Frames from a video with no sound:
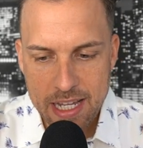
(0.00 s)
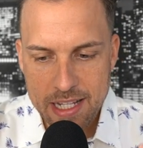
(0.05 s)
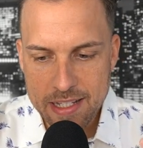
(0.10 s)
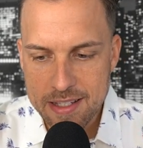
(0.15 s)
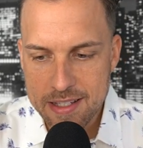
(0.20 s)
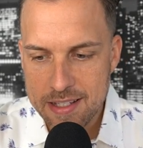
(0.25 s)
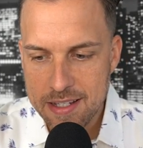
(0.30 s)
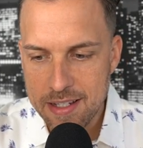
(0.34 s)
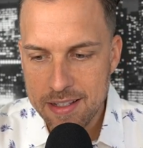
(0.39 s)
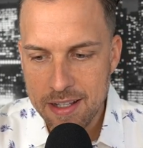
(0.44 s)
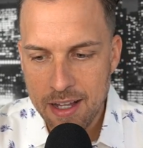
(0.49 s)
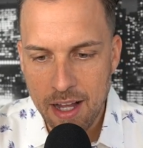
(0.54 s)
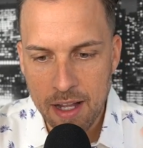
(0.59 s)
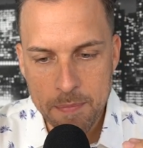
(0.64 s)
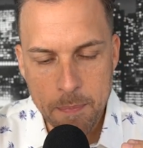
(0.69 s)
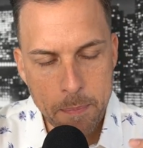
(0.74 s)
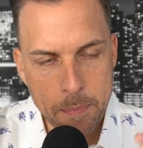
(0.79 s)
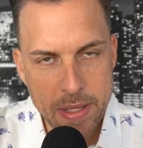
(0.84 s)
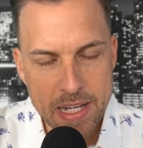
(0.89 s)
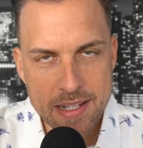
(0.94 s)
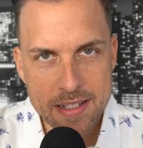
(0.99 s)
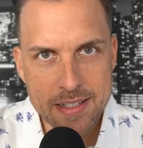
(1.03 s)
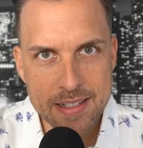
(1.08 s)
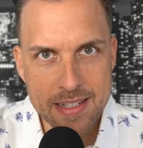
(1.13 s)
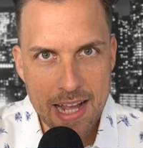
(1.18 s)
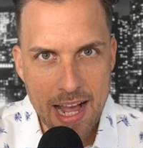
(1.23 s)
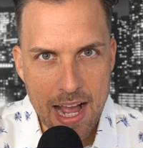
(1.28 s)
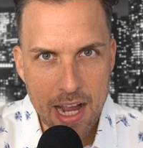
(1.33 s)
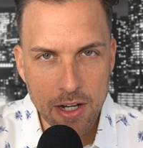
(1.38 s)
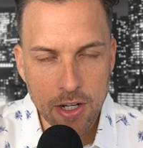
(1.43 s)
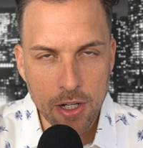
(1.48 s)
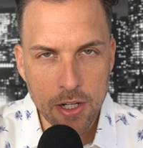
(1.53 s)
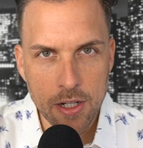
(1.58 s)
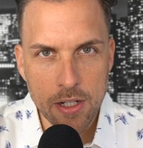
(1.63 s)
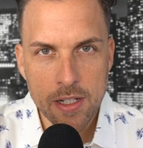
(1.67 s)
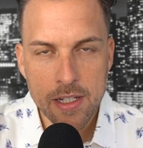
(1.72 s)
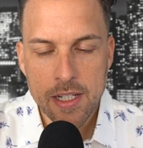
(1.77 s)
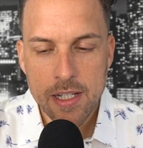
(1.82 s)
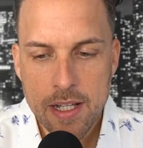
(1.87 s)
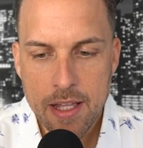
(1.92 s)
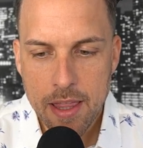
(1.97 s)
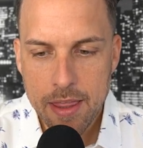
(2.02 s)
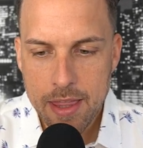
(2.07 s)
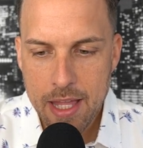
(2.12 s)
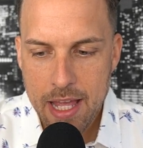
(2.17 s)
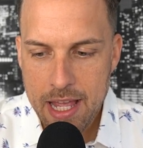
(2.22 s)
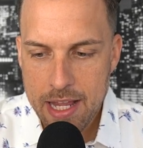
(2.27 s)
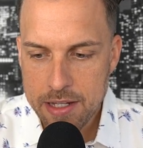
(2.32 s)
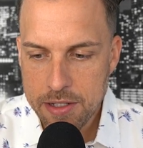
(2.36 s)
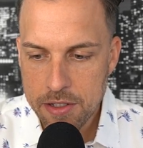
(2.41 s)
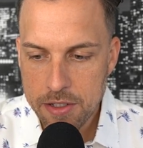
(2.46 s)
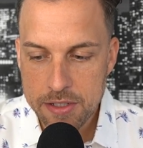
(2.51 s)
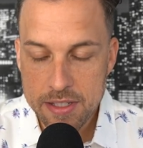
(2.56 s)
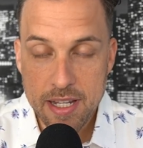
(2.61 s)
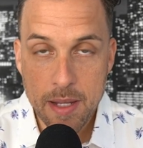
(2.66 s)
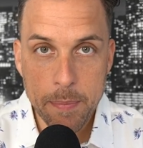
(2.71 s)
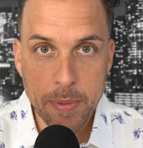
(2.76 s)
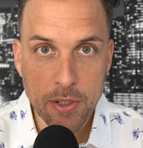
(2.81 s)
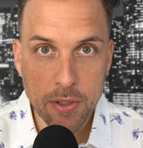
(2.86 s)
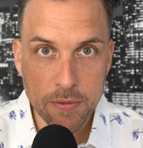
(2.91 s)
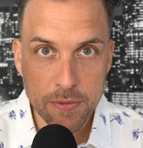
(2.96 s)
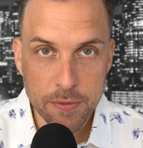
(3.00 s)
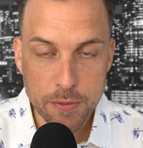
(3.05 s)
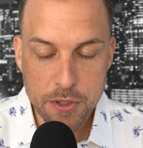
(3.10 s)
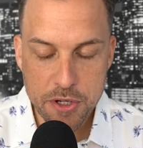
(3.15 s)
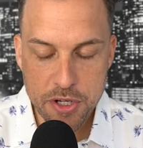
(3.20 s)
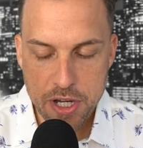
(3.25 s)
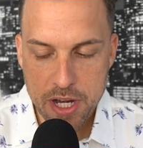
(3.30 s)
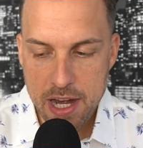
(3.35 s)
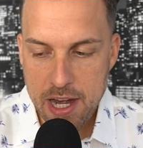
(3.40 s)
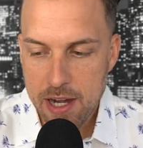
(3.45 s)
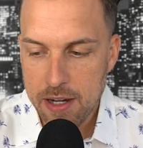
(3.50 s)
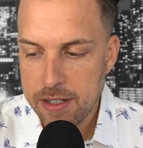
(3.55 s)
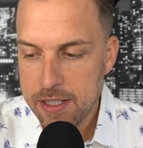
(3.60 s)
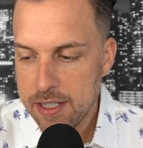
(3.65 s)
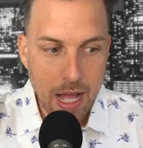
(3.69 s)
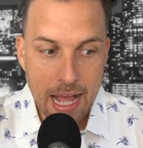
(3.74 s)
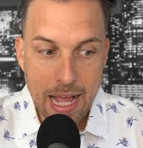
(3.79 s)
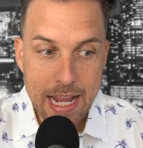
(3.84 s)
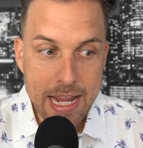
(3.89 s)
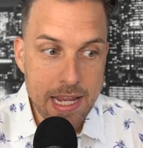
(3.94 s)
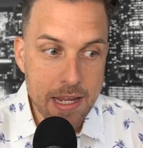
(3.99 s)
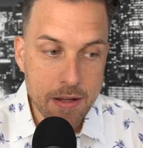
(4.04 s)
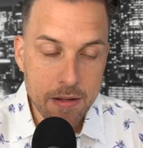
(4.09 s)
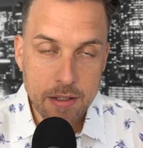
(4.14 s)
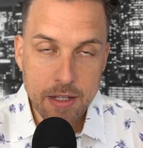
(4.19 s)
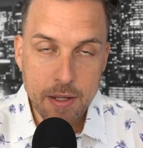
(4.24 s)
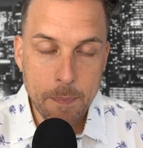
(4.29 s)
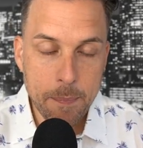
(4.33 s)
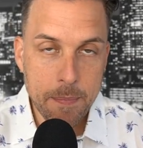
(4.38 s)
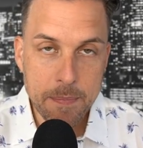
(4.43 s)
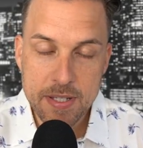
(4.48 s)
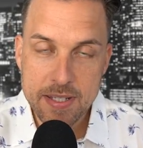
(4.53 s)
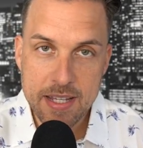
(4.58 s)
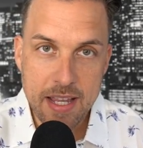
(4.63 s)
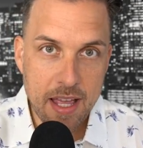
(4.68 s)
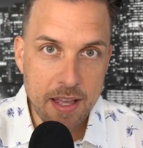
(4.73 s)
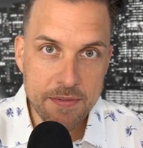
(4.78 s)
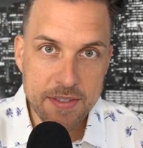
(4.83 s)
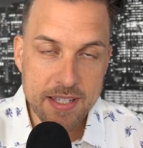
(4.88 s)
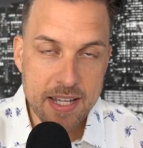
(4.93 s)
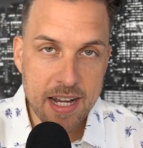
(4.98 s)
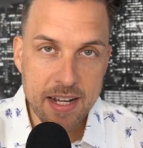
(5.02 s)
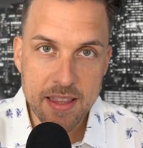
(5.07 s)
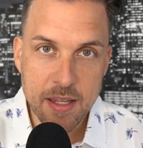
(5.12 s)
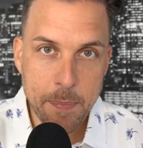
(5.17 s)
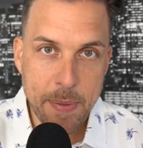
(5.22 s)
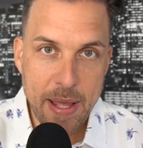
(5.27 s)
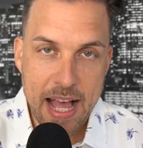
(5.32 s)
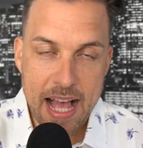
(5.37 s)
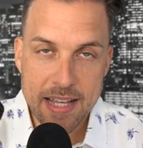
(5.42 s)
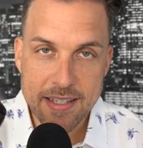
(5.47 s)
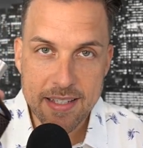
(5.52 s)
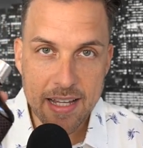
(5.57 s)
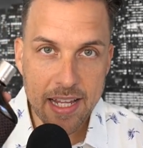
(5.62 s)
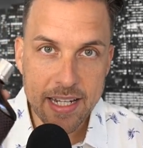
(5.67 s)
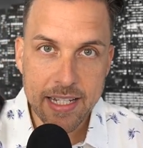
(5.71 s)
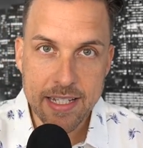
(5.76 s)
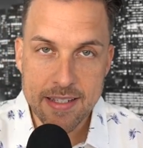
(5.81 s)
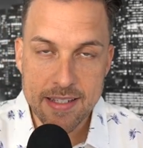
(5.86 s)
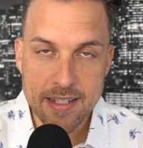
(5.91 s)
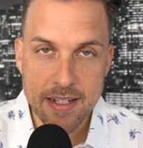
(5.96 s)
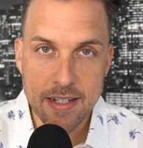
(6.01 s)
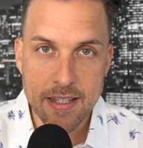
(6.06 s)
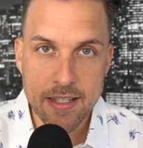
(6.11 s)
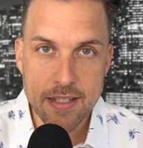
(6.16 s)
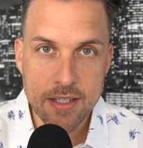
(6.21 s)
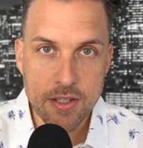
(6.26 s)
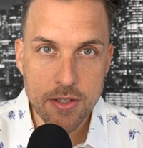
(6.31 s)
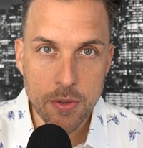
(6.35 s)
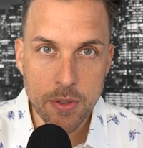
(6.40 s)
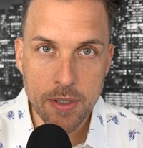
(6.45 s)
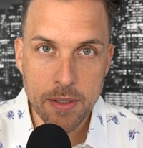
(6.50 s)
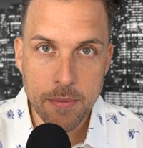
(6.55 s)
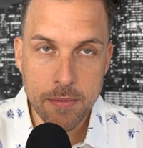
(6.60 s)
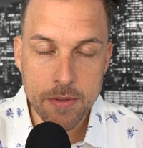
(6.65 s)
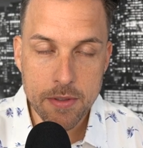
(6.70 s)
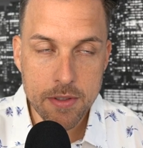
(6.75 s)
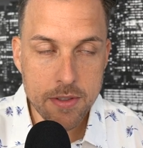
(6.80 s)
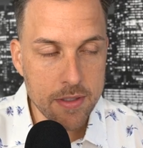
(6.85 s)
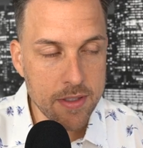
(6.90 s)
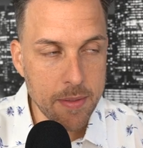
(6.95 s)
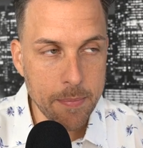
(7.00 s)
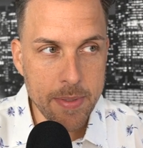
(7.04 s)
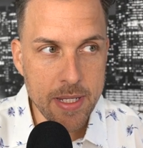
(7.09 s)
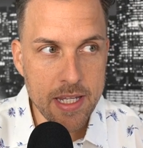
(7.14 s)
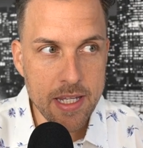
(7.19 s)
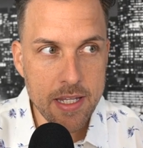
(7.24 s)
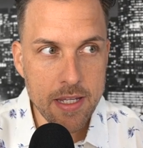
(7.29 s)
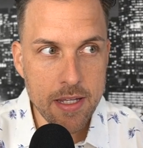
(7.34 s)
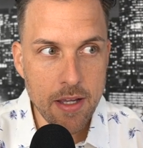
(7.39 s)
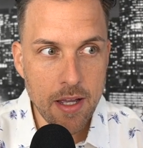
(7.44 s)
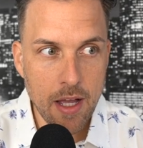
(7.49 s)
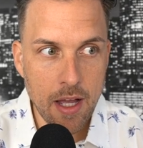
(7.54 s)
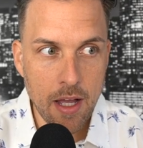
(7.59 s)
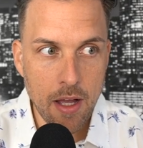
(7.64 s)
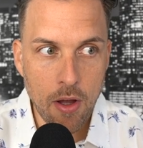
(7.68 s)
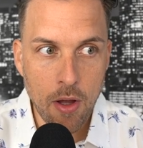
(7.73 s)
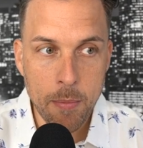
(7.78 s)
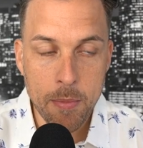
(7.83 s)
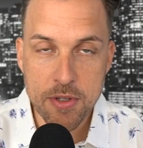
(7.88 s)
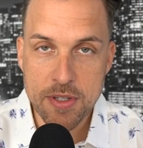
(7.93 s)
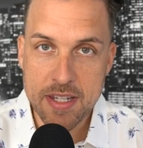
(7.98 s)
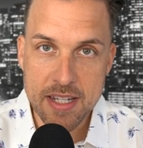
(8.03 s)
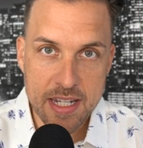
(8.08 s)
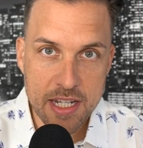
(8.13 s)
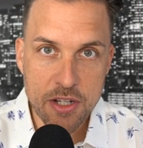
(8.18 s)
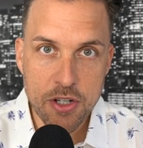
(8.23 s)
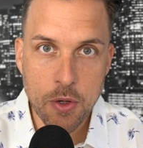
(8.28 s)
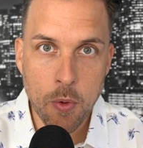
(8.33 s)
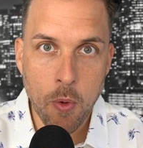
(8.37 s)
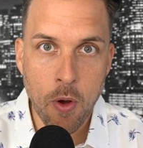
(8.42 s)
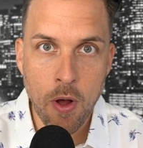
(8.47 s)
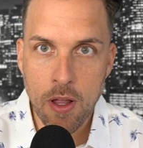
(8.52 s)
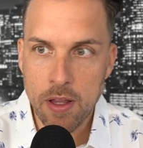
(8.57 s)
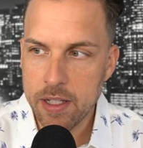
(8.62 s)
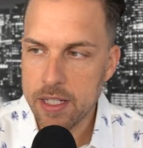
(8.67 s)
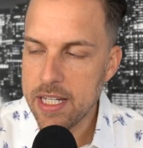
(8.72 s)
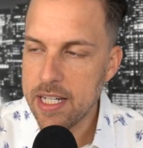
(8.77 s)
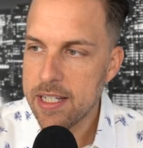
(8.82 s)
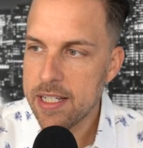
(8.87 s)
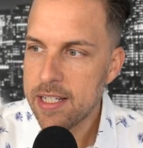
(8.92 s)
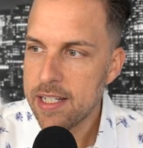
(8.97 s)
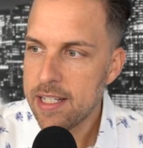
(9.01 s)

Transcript: It's a bit darker than your typical fougere. I have said in the past, I consider this sort of to be uh, almost niche quality.